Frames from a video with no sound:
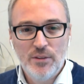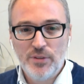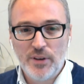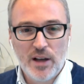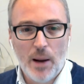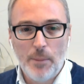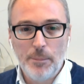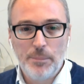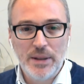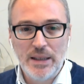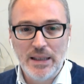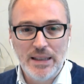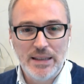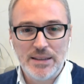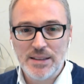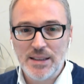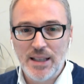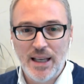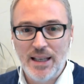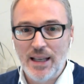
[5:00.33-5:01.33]
for
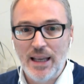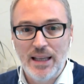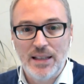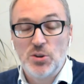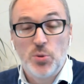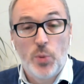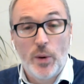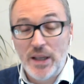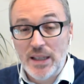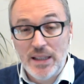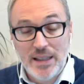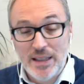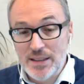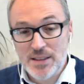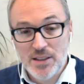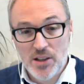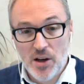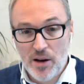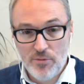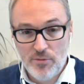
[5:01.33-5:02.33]
companies in 20 years'
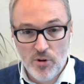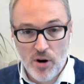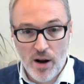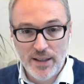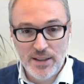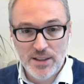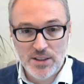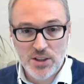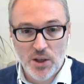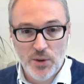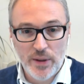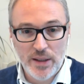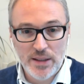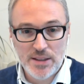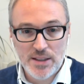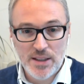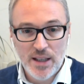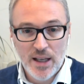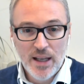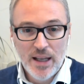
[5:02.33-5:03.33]
time, right? So
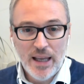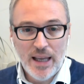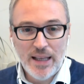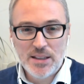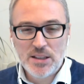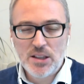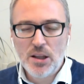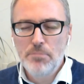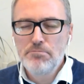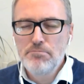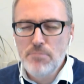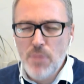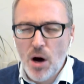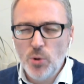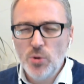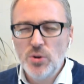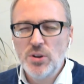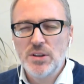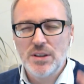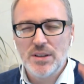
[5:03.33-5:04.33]
it's the
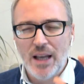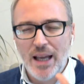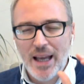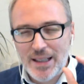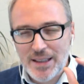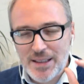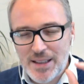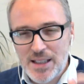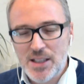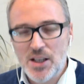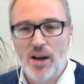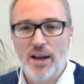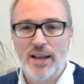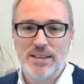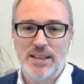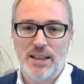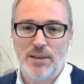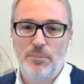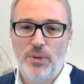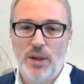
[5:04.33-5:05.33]
most
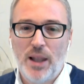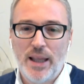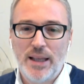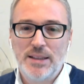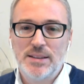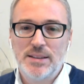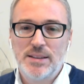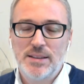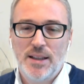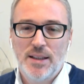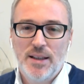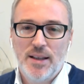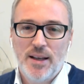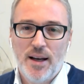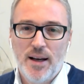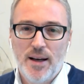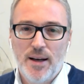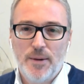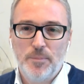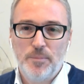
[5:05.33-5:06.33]
exciting place
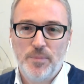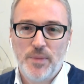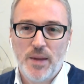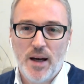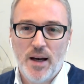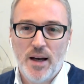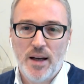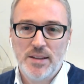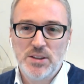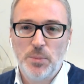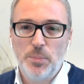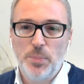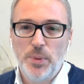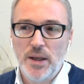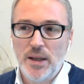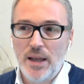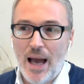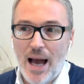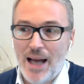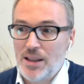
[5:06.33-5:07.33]
to
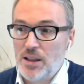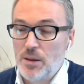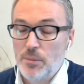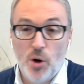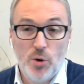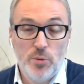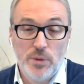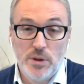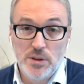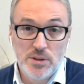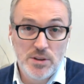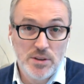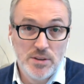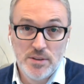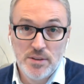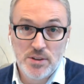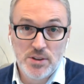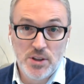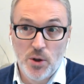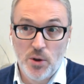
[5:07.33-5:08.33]
be at the moment.
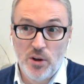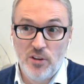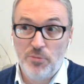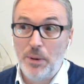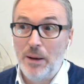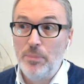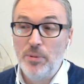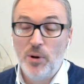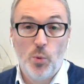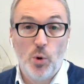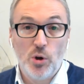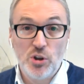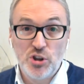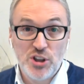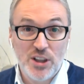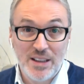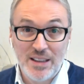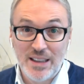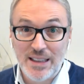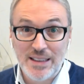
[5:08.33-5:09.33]
So if people are
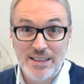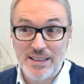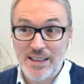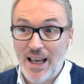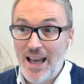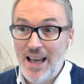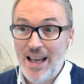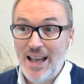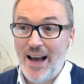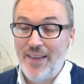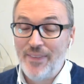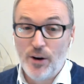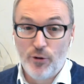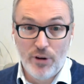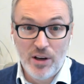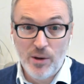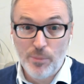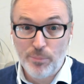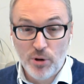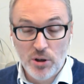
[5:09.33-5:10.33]
watching this and they're
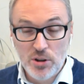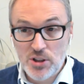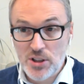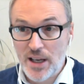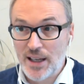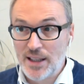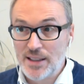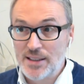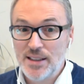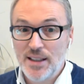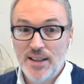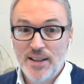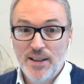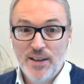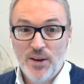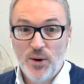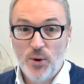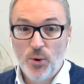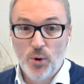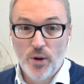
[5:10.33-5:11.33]
in a project,
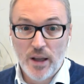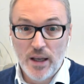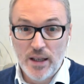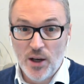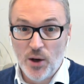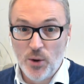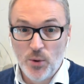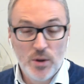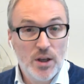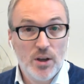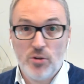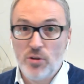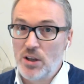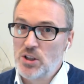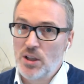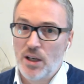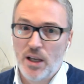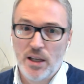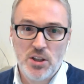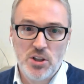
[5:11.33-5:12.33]
or, you know,
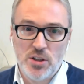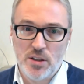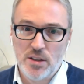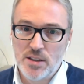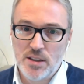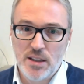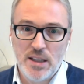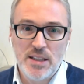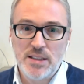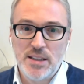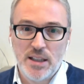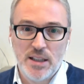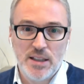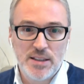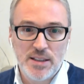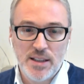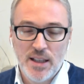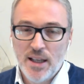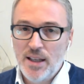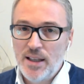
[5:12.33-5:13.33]
congratulations, this
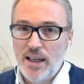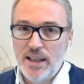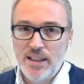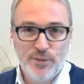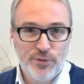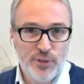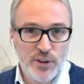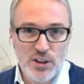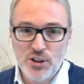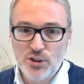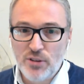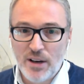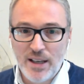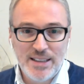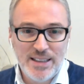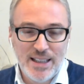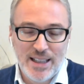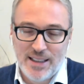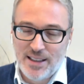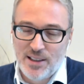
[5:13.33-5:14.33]
is, it's
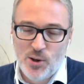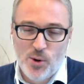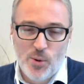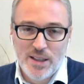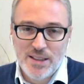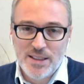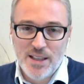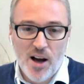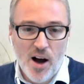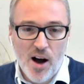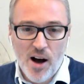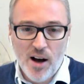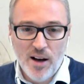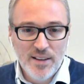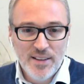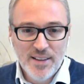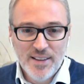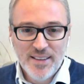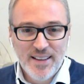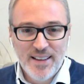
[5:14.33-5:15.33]
frustrating, and they always are,
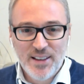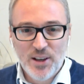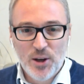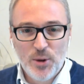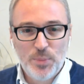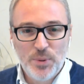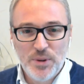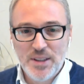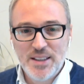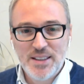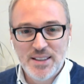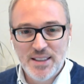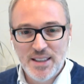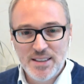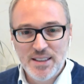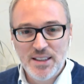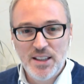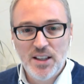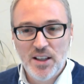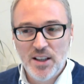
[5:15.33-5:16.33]
you know, but this
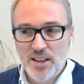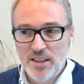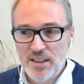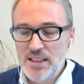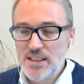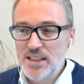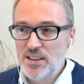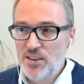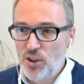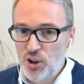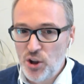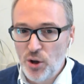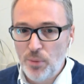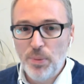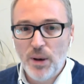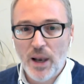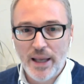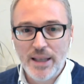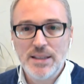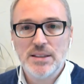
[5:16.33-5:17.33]
is the
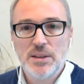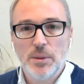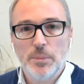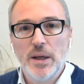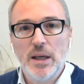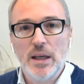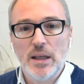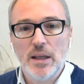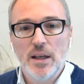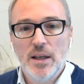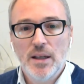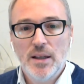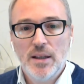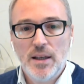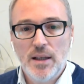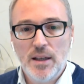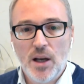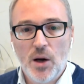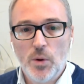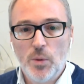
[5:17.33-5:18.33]
place to be,
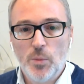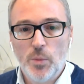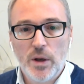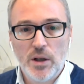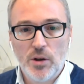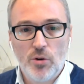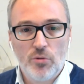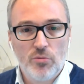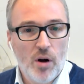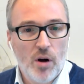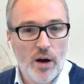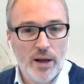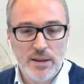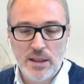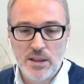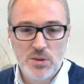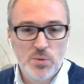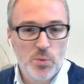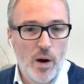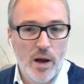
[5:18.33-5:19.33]
you know, and we're going to ride
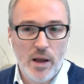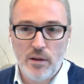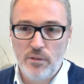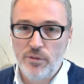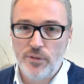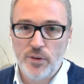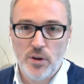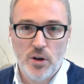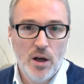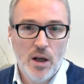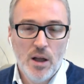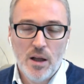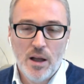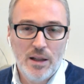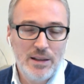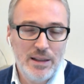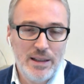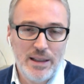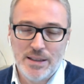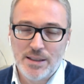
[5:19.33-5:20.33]
this wave for
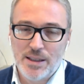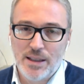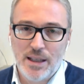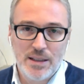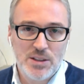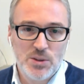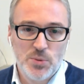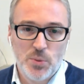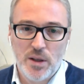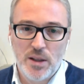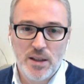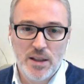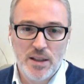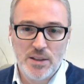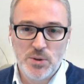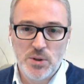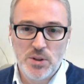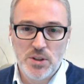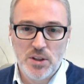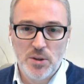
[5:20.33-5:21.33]
at least the next 20
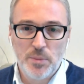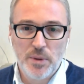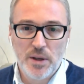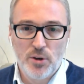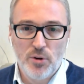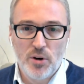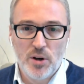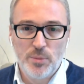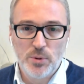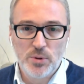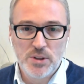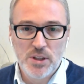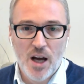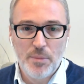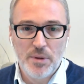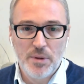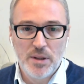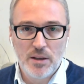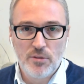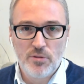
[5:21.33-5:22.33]
years, which is going to be an incredible
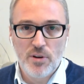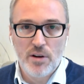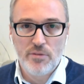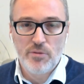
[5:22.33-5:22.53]
time, I think, for